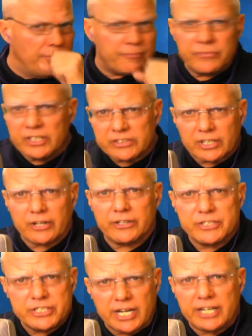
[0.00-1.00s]
This occurred
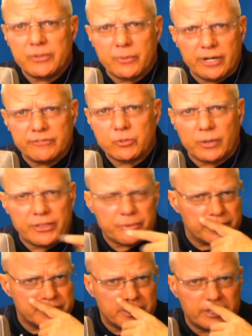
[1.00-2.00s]
in January of twenty
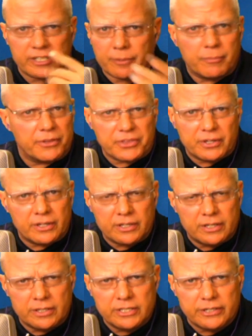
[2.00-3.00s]
thirteen, a month, a
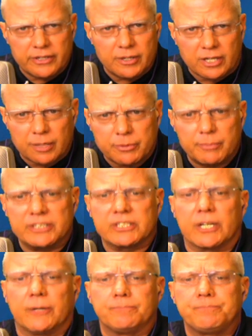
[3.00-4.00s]
year and a couple months
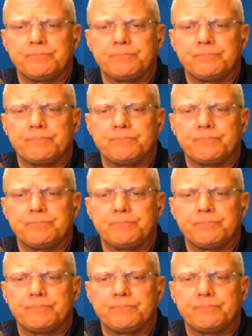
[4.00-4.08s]
ago.